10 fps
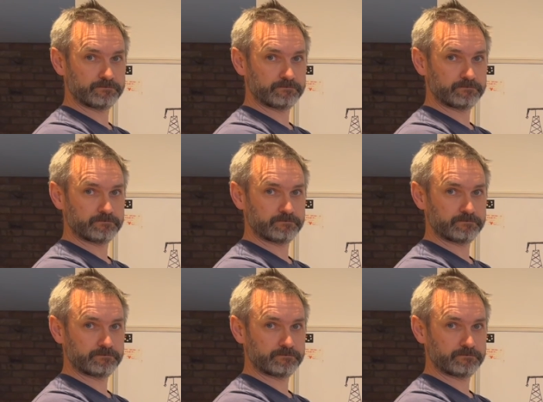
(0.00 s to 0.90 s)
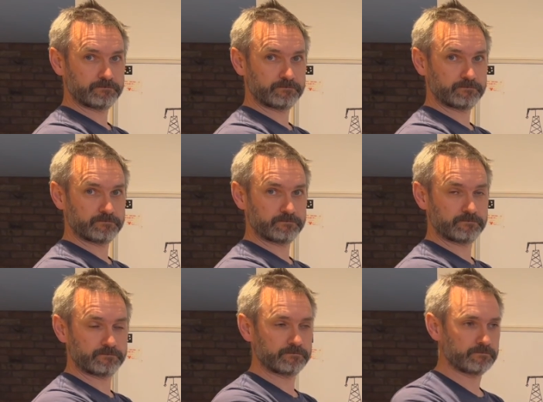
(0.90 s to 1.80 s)

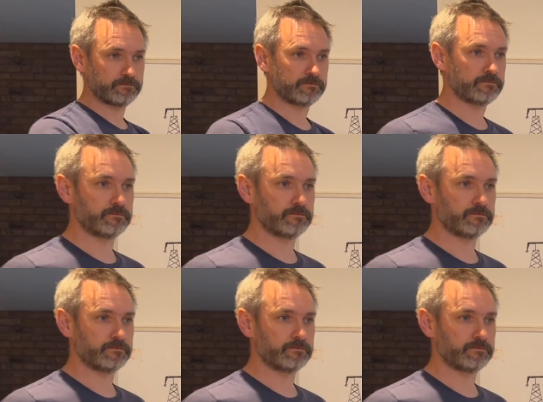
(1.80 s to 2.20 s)
(silence)